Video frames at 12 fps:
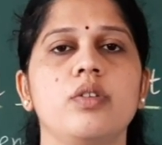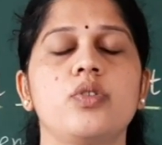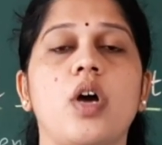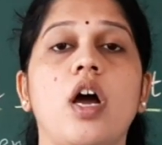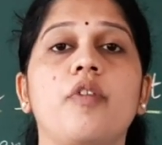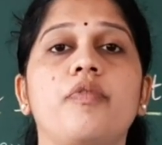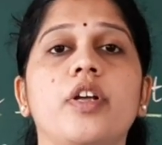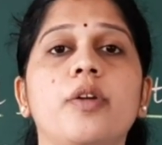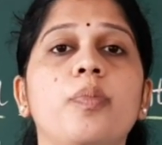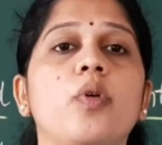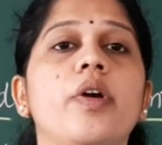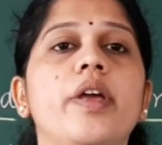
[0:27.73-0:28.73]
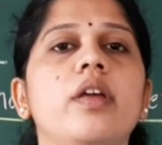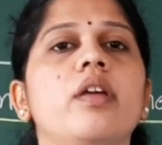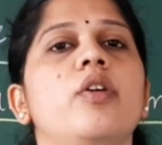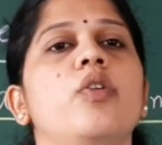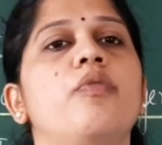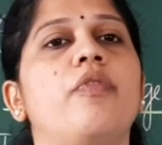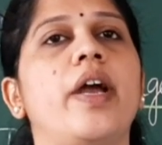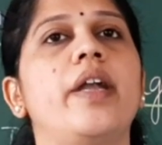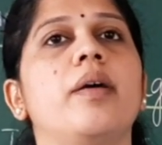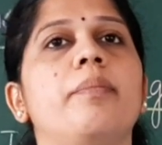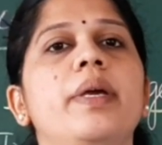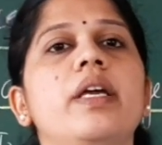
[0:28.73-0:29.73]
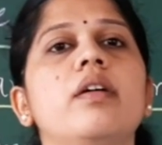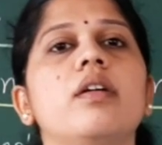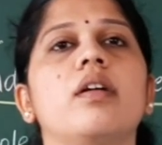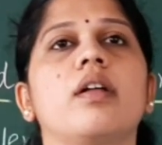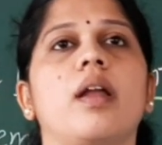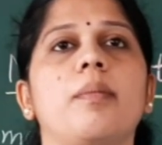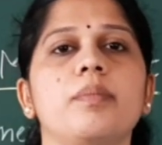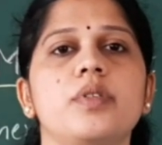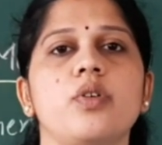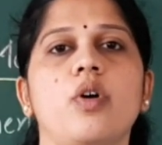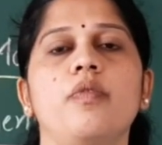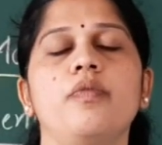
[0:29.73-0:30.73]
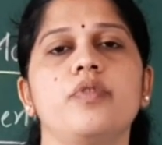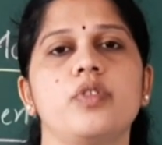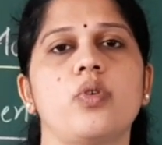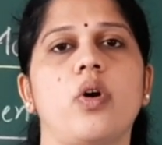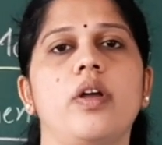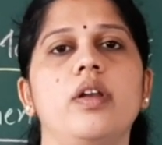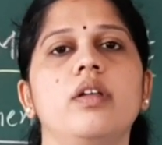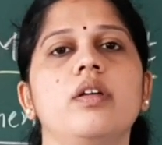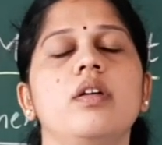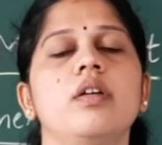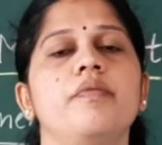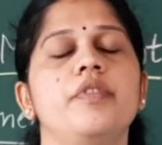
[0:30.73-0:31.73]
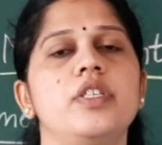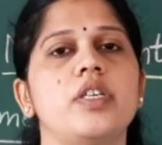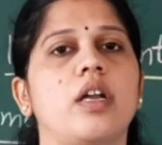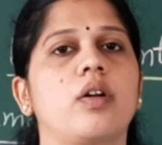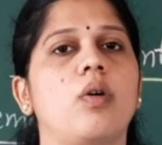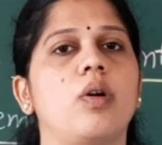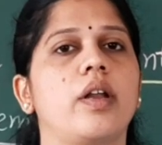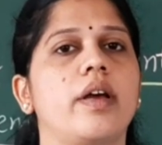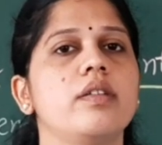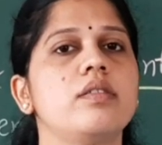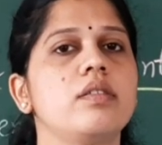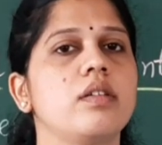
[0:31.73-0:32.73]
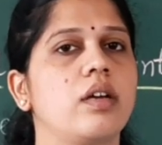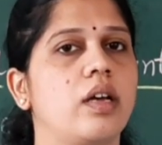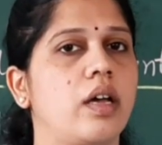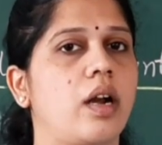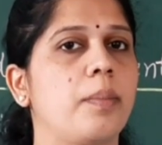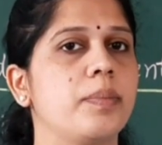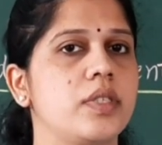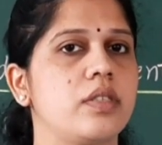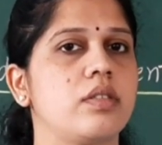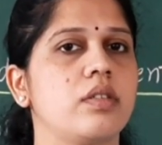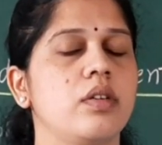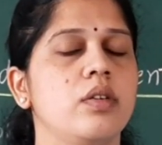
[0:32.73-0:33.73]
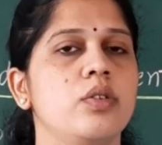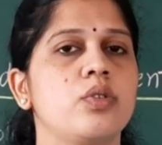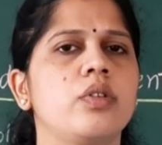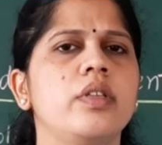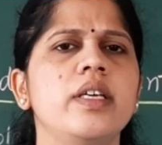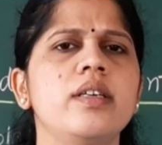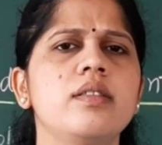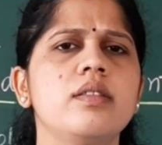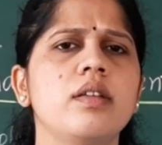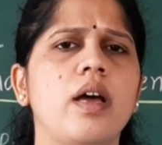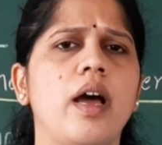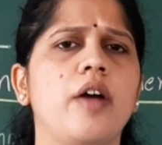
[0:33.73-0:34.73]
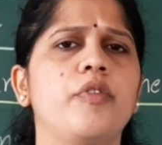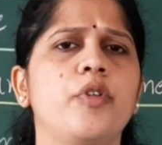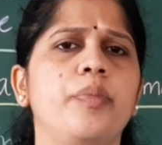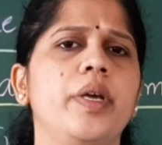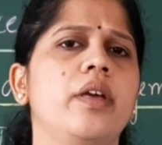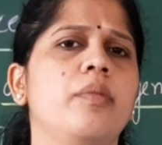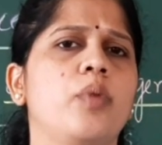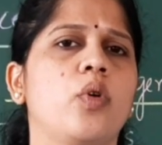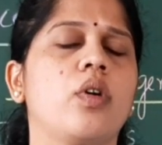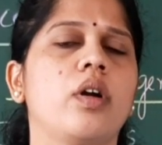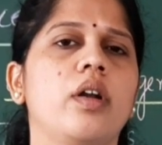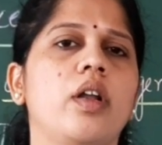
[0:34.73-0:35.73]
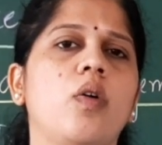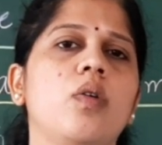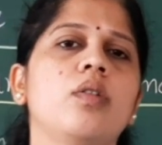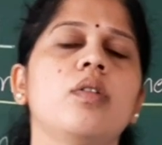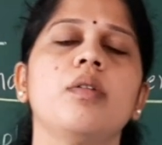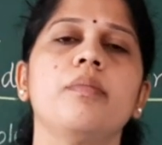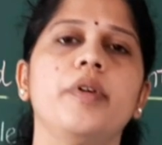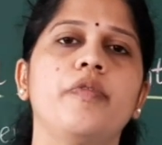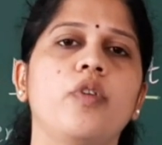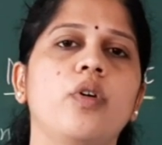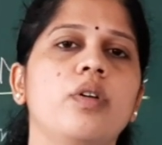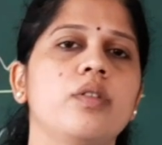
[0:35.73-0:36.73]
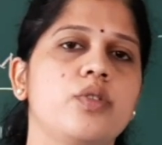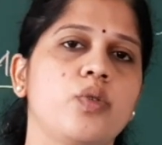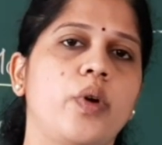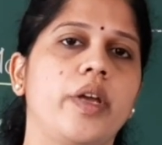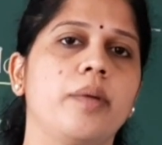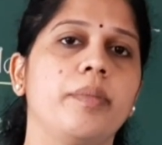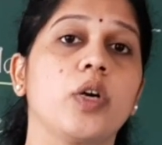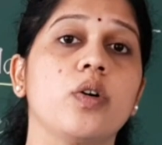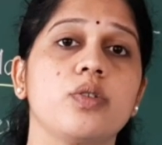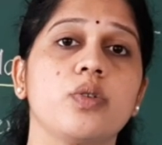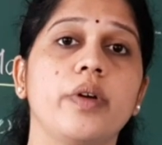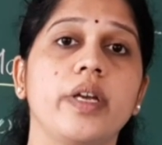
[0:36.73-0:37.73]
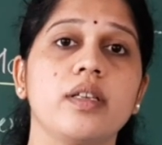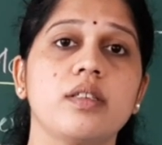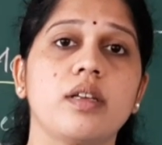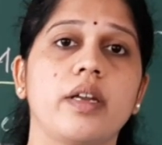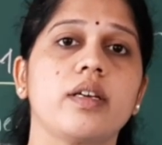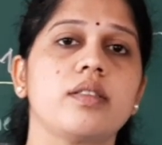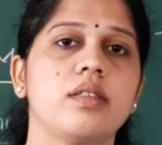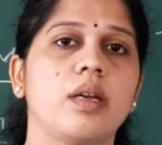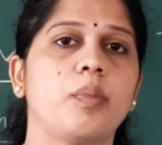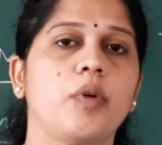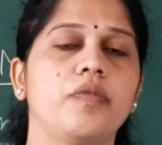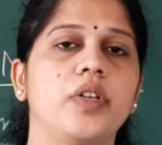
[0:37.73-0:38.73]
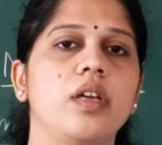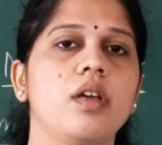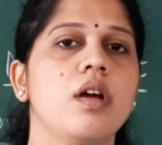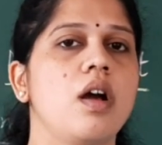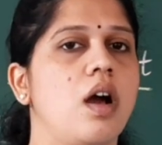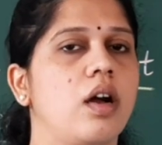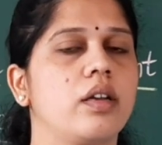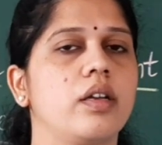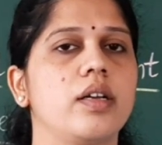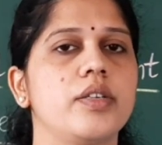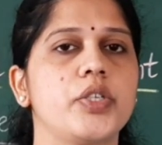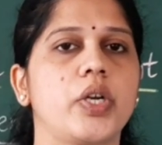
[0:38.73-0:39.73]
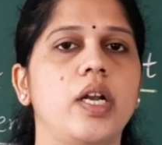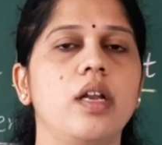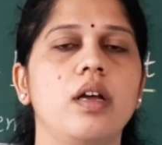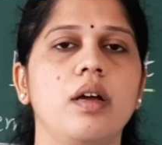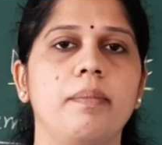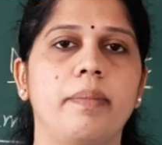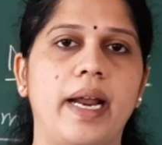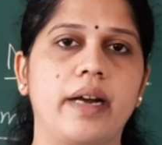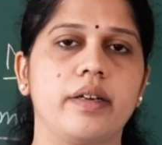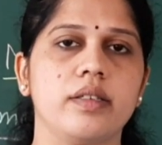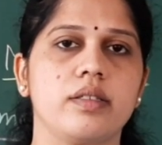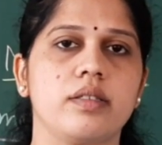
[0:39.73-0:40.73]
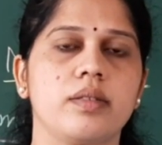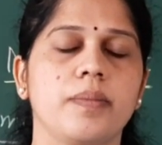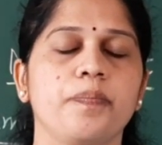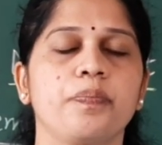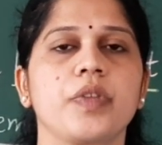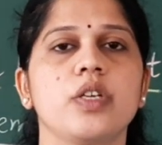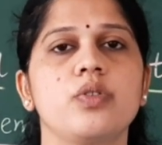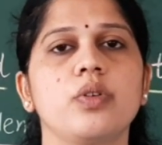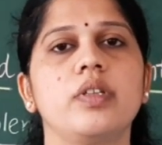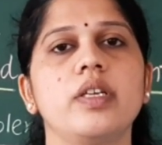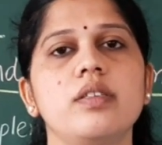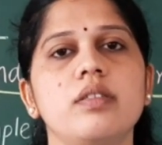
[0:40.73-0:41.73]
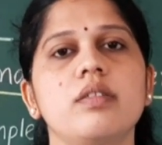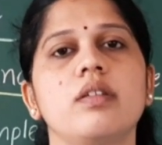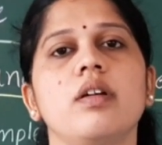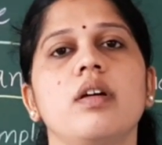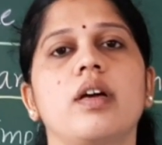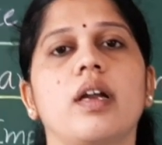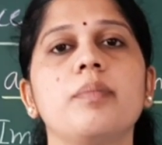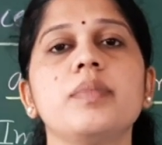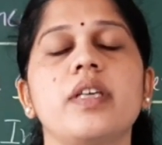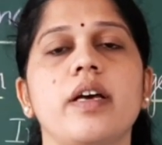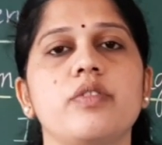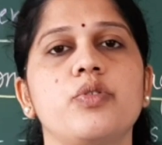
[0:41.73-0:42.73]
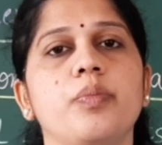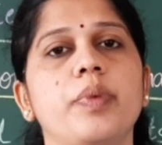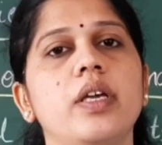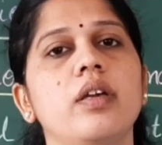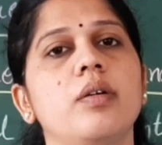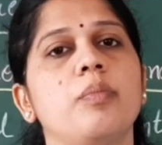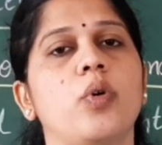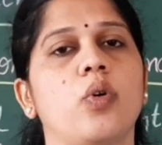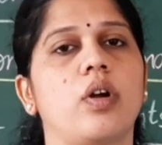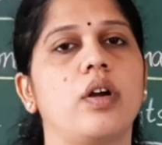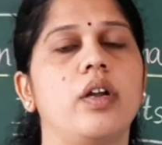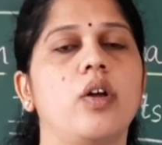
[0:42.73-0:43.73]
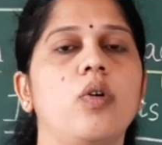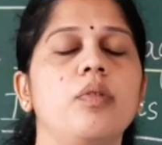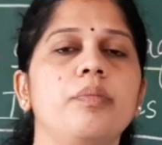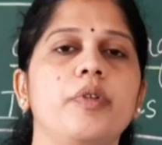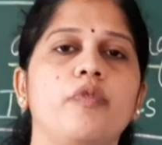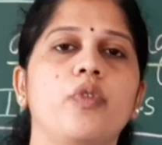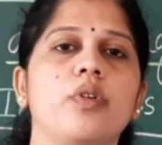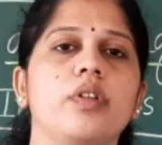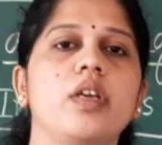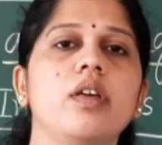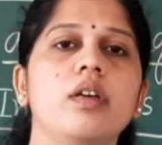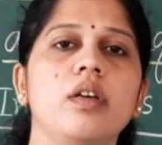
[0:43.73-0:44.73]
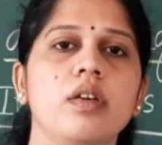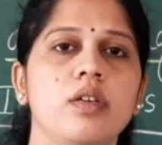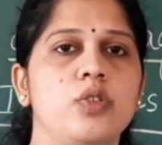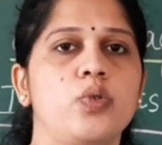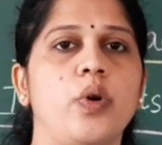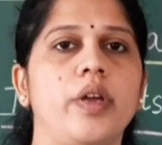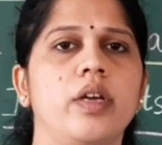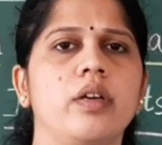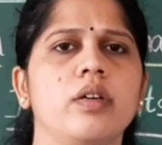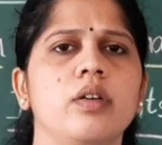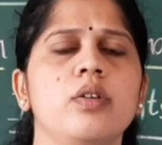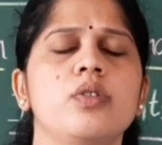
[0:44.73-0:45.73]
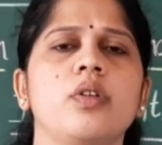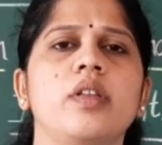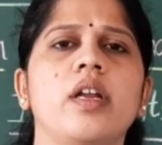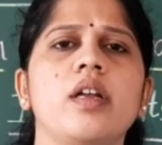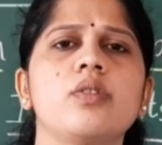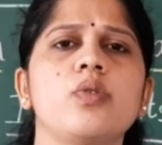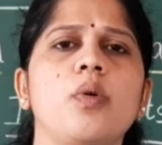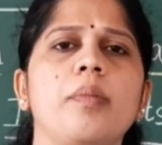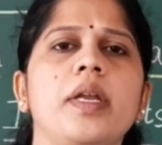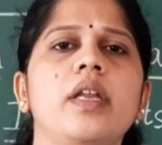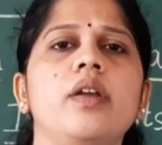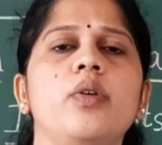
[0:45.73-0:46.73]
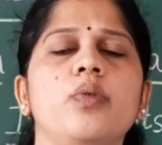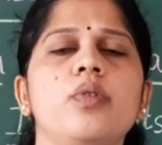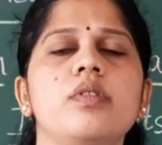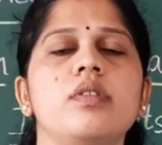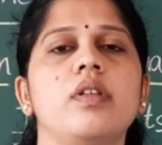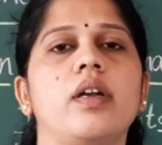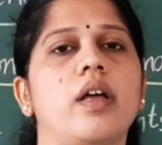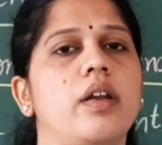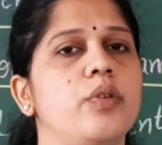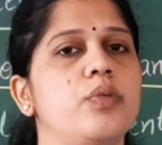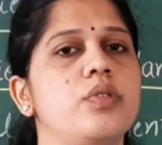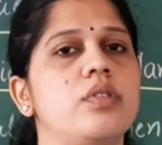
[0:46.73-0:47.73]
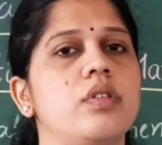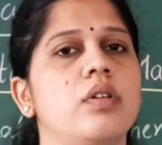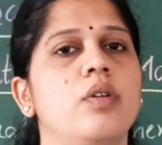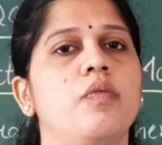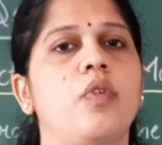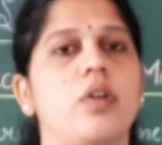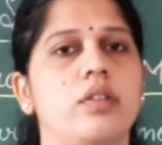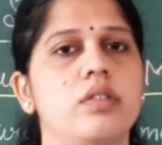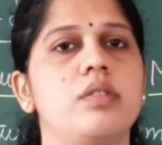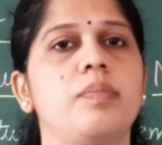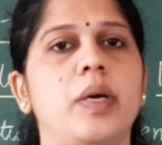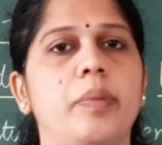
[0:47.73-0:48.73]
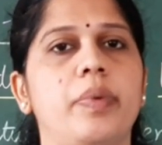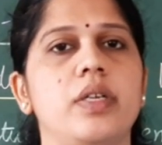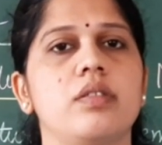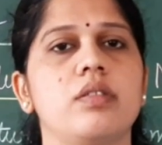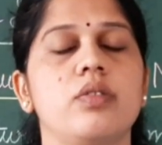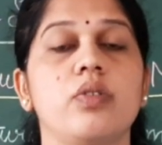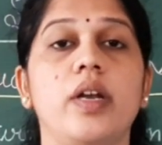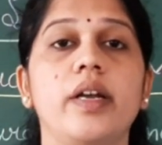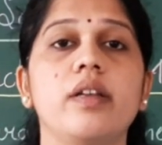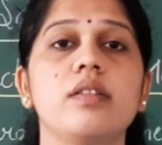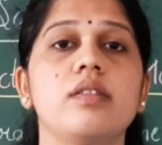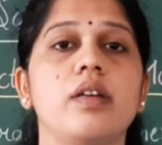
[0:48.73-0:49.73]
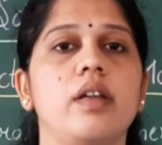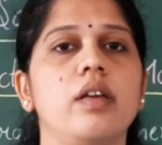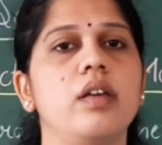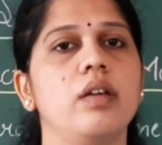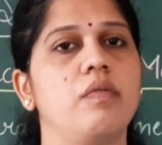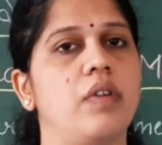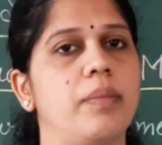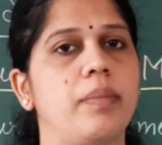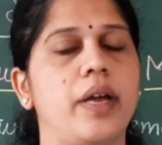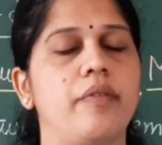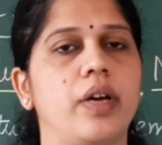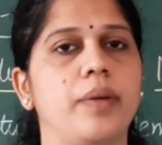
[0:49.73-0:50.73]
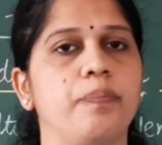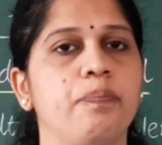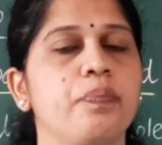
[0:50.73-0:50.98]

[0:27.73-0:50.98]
So after ploughing you will find a big clumps of soil which are called as crumbs. So these have to be broken down before sowing, because sowing is the next step of the agricultural practice. So these crumbs has to be broken down before the sowing. So there are so many tools that are used for this purpose. So let us study one by one.